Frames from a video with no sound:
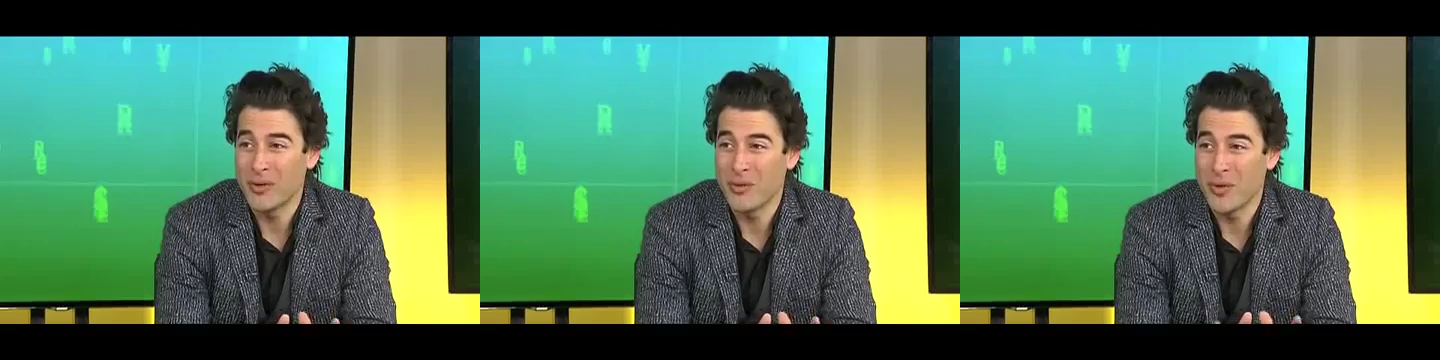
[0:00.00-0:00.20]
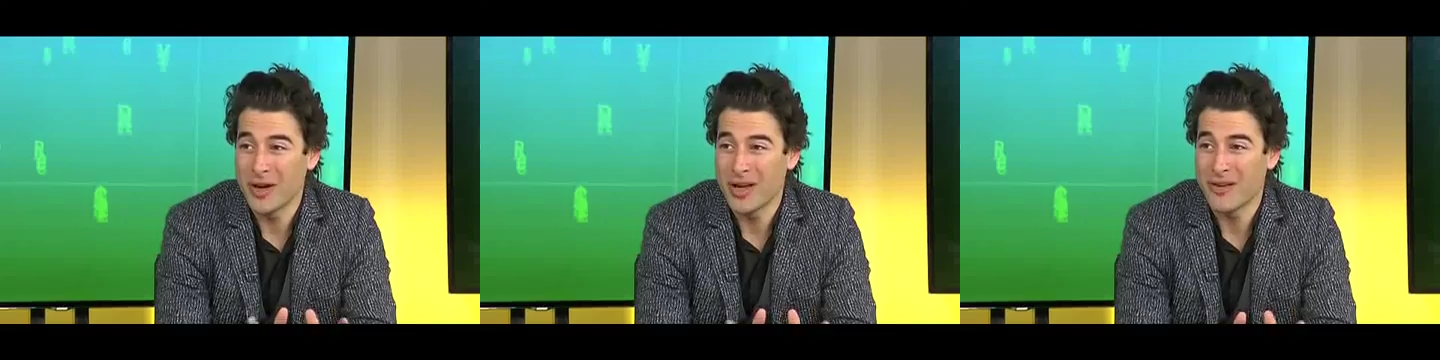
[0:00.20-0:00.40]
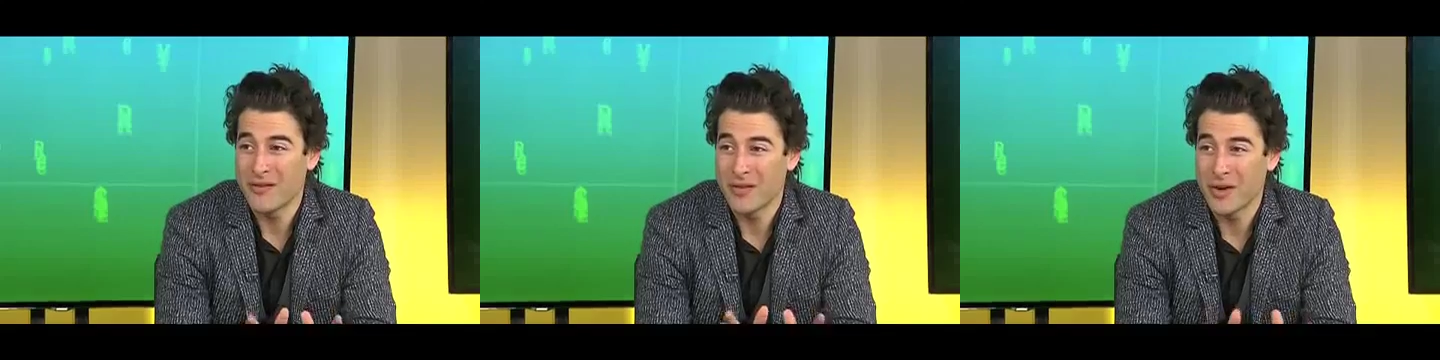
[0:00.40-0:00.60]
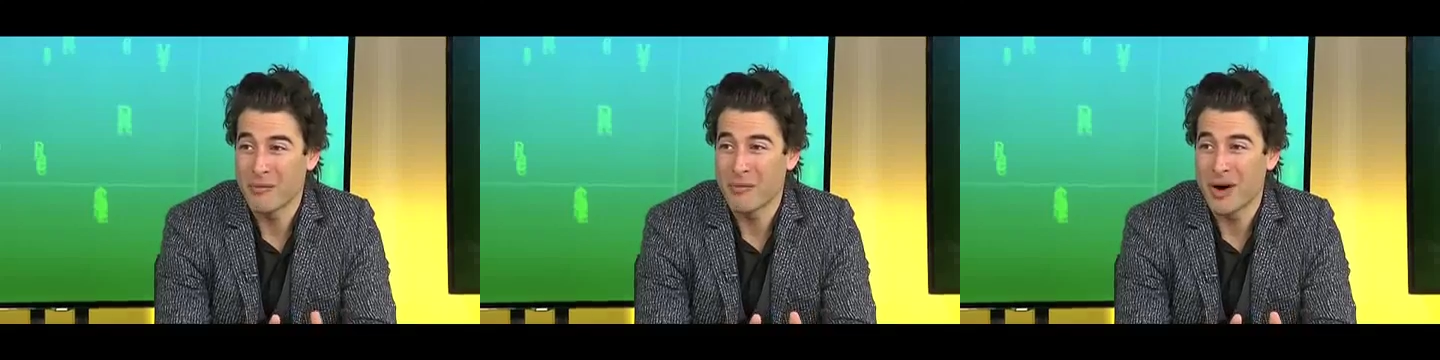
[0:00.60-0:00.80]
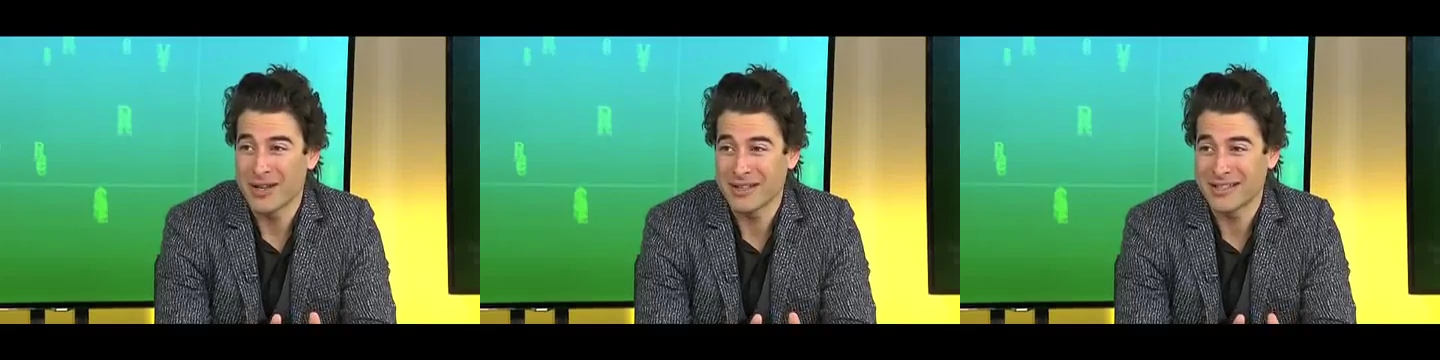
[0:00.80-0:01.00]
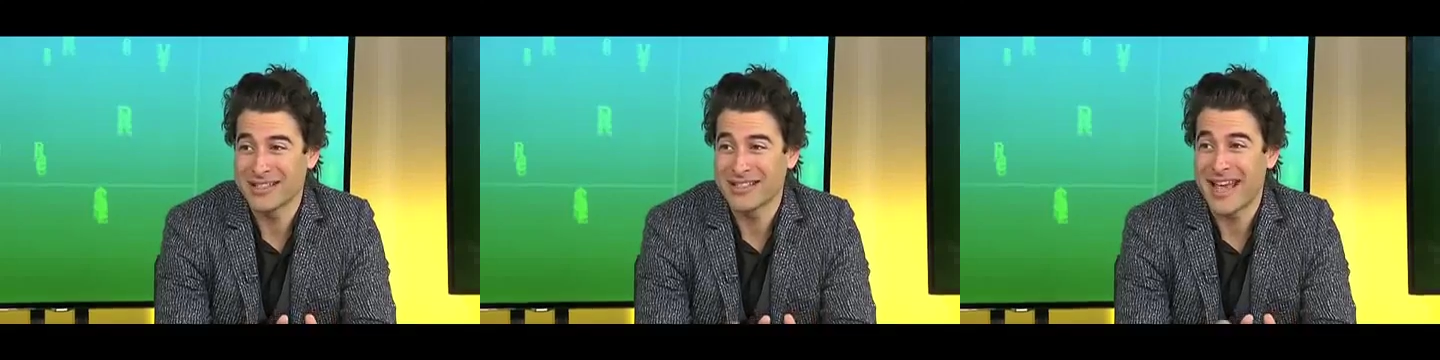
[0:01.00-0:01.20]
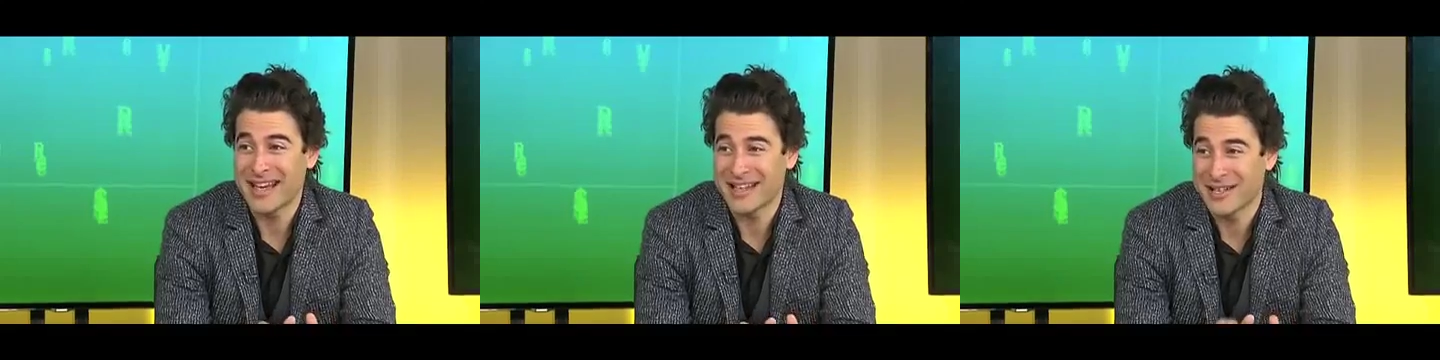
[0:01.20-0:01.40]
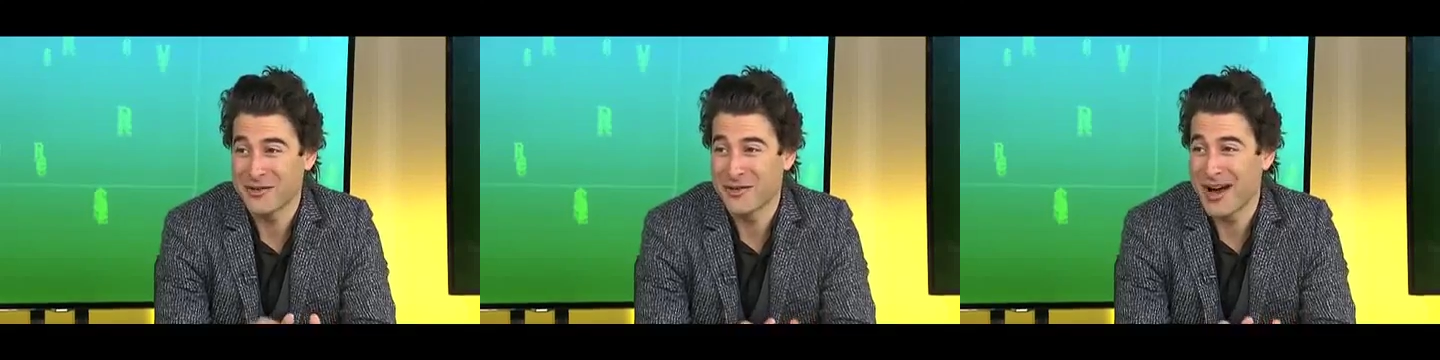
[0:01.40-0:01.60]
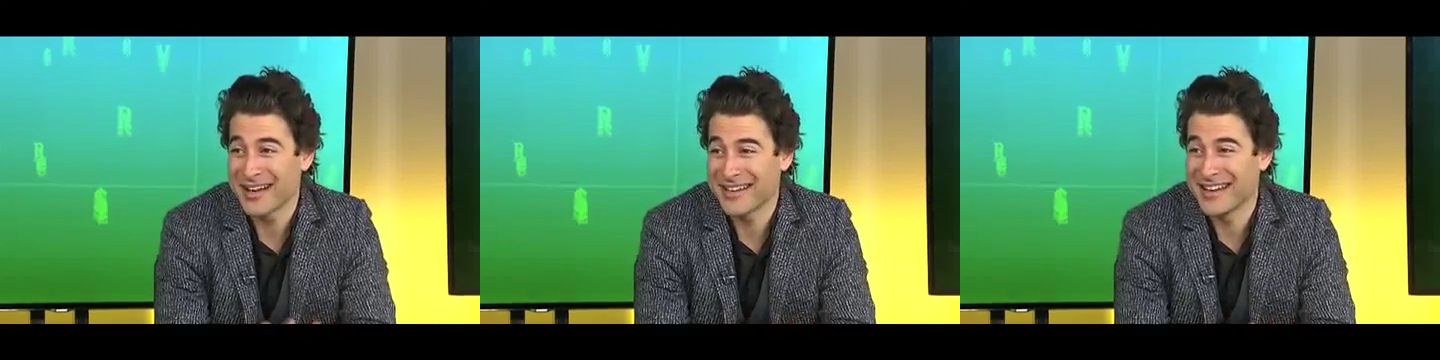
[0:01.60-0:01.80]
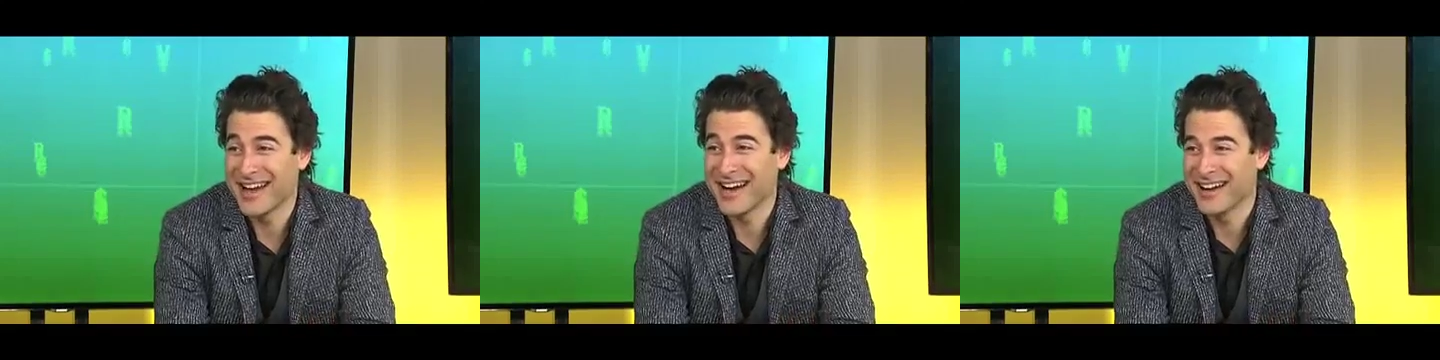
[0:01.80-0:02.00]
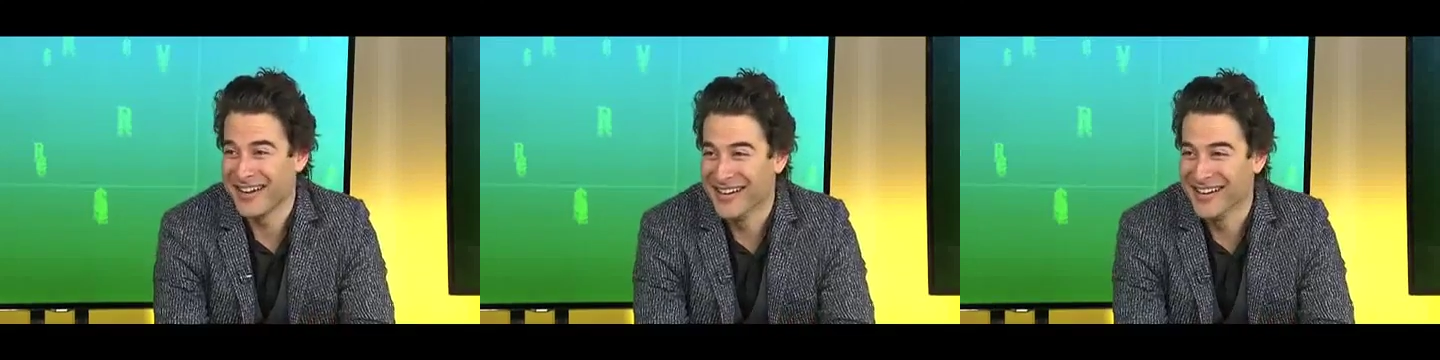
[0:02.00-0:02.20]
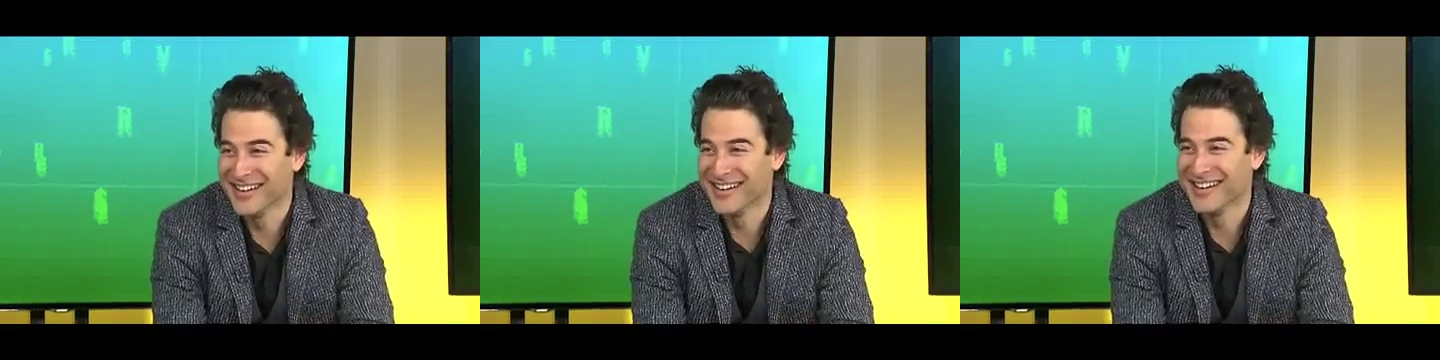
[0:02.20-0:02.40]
and working for a boss is actually right now.